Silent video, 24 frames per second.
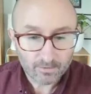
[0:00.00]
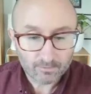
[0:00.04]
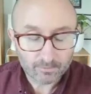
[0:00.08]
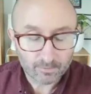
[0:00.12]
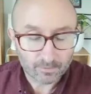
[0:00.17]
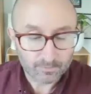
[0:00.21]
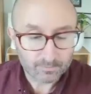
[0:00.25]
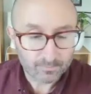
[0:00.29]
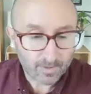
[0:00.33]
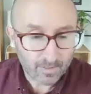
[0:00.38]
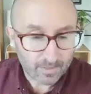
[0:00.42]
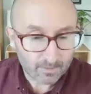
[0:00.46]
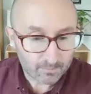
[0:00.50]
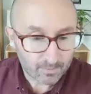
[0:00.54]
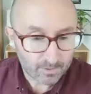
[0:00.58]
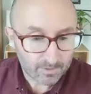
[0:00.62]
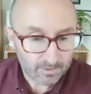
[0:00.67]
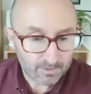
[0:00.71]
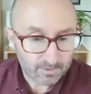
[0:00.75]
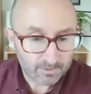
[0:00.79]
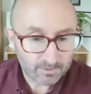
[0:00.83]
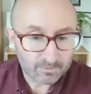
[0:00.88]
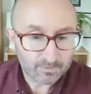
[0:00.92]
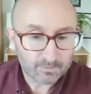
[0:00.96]
for
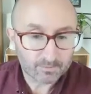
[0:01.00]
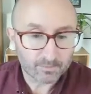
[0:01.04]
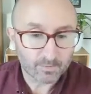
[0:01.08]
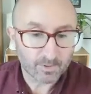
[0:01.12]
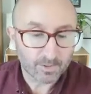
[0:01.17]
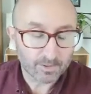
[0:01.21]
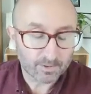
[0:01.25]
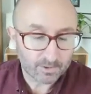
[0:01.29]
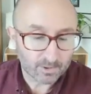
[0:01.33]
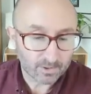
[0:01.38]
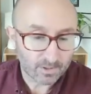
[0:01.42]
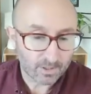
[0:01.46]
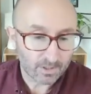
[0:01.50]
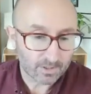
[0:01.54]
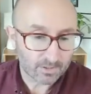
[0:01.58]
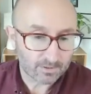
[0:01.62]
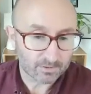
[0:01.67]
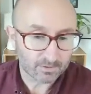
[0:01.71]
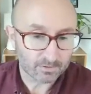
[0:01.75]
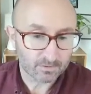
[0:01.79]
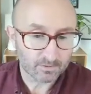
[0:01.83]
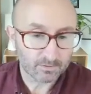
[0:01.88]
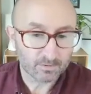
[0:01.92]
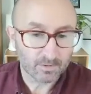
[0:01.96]
families, for
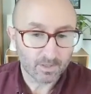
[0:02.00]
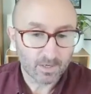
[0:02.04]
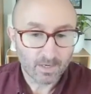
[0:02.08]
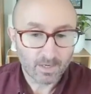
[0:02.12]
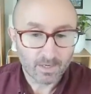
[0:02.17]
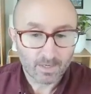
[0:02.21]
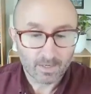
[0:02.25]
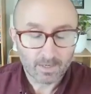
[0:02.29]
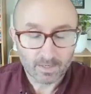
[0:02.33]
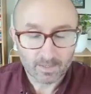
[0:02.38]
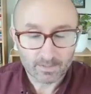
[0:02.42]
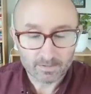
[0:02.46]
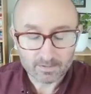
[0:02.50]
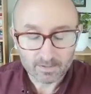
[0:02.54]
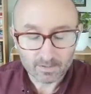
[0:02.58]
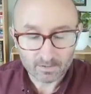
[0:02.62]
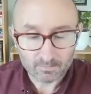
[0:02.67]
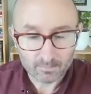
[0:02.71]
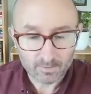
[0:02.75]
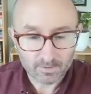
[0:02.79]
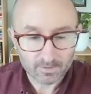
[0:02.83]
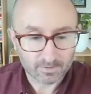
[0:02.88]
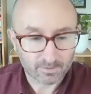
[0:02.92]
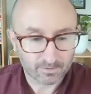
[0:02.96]
education,
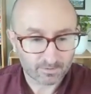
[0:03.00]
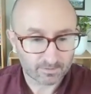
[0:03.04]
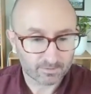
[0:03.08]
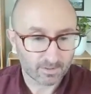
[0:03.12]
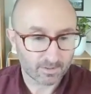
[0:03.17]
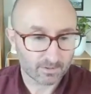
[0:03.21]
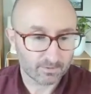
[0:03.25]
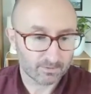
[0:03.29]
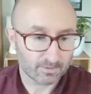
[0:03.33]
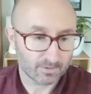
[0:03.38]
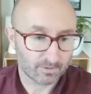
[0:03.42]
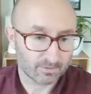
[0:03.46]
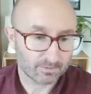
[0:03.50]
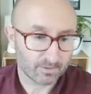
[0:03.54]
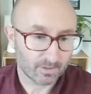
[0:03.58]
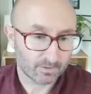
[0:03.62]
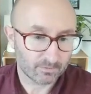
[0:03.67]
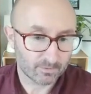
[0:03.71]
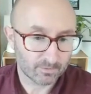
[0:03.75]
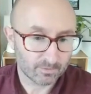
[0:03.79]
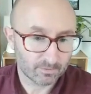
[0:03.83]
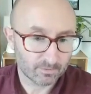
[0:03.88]
attainment, etc., etc.